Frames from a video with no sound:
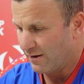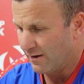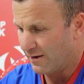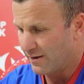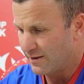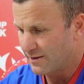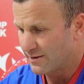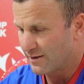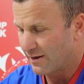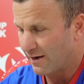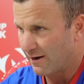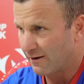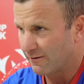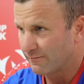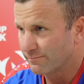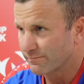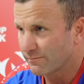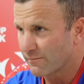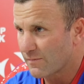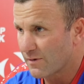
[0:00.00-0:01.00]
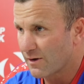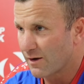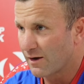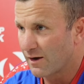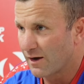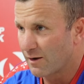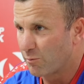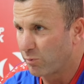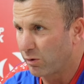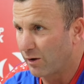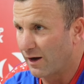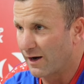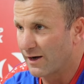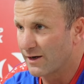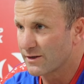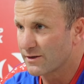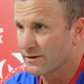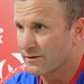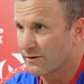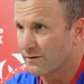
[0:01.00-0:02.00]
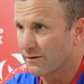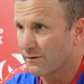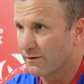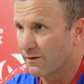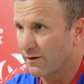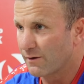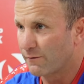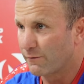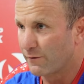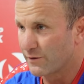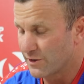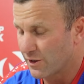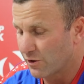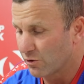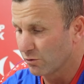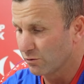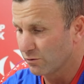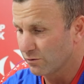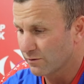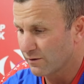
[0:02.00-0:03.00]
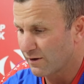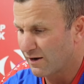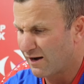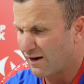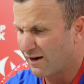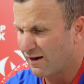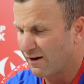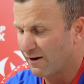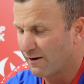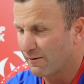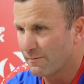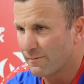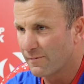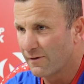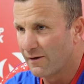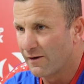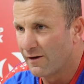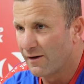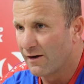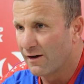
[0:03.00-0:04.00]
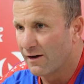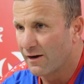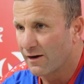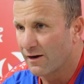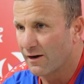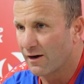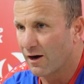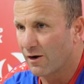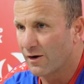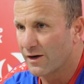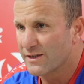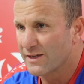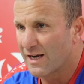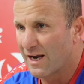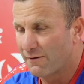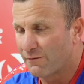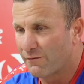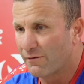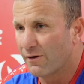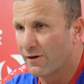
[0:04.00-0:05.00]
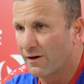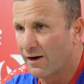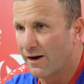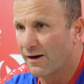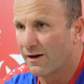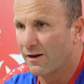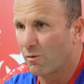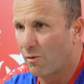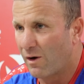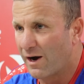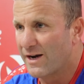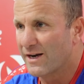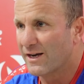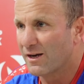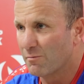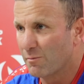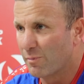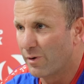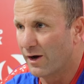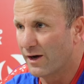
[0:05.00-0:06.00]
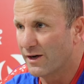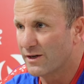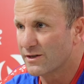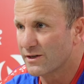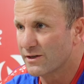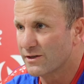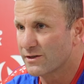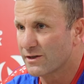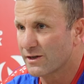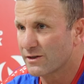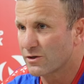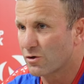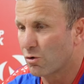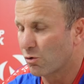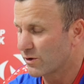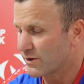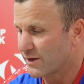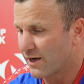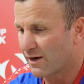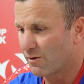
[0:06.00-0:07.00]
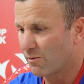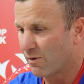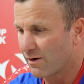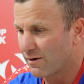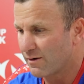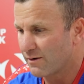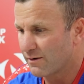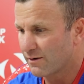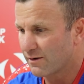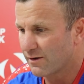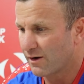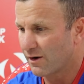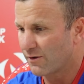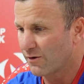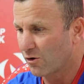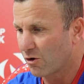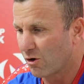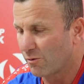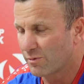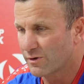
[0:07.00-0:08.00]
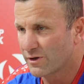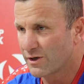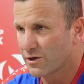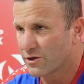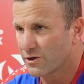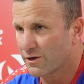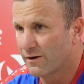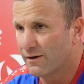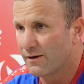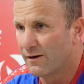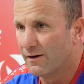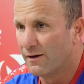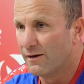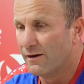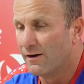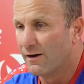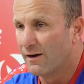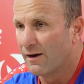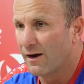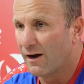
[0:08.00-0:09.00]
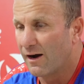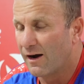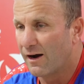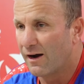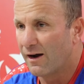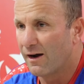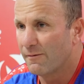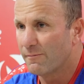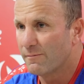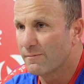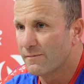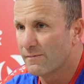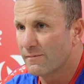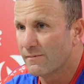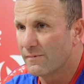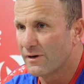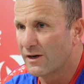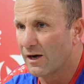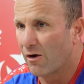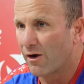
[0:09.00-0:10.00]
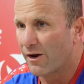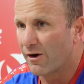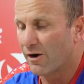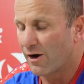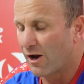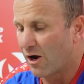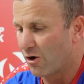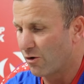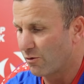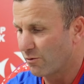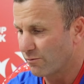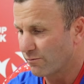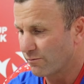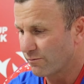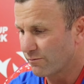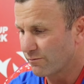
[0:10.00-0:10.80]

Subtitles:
he plays physical. His effort and the way he competes is as good as anyone, in the competition. And I know